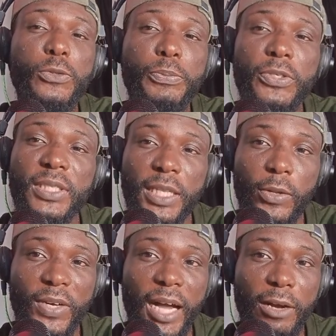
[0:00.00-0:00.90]
to put the
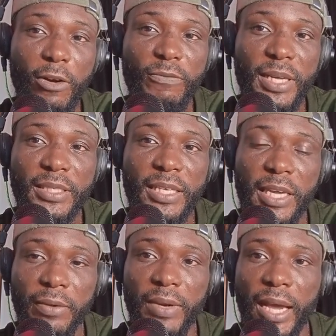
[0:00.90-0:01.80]
local government
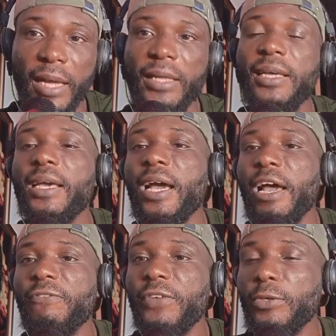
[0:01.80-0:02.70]
area.
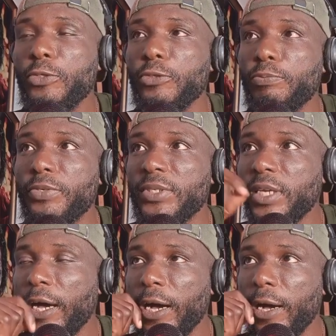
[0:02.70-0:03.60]
I failed to put
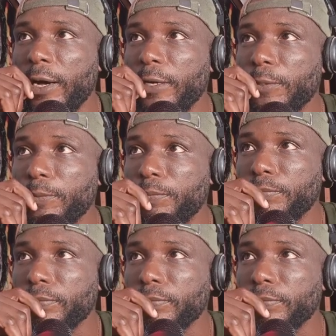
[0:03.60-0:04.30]
I